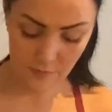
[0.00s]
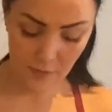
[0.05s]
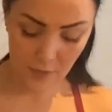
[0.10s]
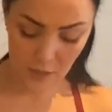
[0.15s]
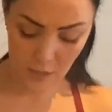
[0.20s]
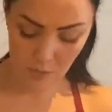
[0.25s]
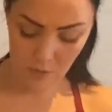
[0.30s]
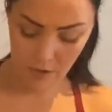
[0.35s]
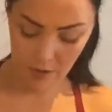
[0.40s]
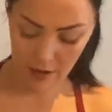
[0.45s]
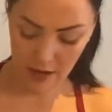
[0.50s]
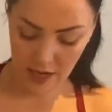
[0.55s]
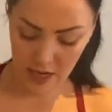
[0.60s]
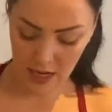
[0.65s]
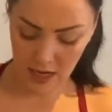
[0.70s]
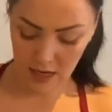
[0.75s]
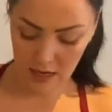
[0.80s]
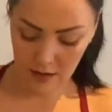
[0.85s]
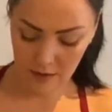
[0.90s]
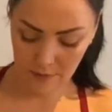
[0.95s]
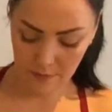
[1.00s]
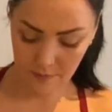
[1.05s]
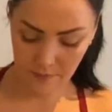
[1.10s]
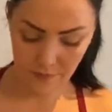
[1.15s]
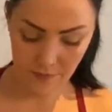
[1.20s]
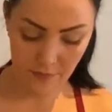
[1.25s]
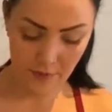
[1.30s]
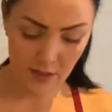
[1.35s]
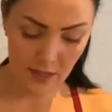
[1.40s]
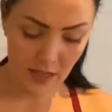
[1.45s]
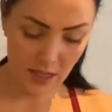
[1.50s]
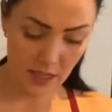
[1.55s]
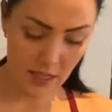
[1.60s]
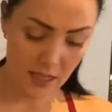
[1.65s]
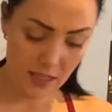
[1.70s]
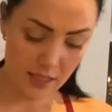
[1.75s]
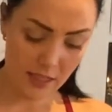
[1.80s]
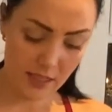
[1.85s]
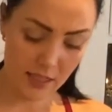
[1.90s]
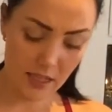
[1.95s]
lower the heat,
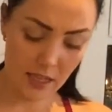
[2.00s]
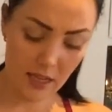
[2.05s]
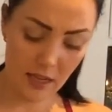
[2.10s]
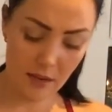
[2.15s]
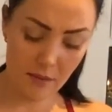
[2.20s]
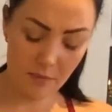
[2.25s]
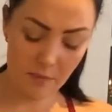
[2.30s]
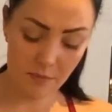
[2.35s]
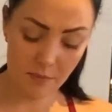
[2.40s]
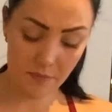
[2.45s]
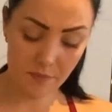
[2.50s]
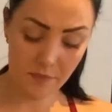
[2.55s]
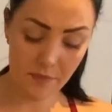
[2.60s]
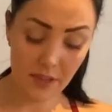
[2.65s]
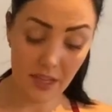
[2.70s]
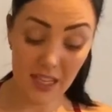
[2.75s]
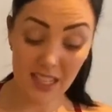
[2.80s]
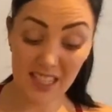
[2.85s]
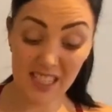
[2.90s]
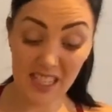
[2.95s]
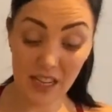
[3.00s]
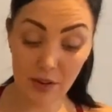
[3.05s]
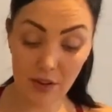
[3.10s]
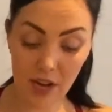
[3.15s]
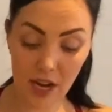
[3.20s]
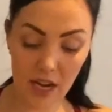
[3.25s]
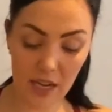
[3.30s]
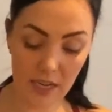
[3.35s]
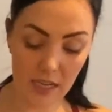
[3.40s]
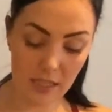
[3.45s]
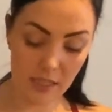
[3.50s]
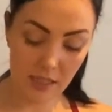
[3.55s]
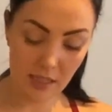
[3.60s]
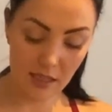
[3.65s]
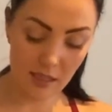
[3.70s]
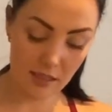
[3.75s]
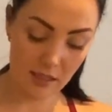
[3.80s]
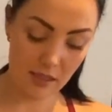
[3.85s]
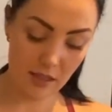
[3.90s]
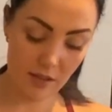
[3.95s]
some teriyaki
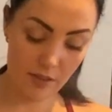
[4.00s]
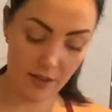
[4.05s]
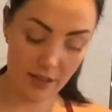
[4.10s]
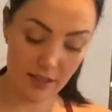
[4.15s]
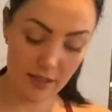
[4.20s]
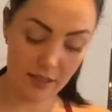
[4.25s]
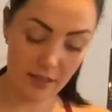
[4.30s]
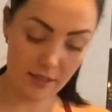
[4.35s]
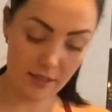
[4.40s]
sauce on this.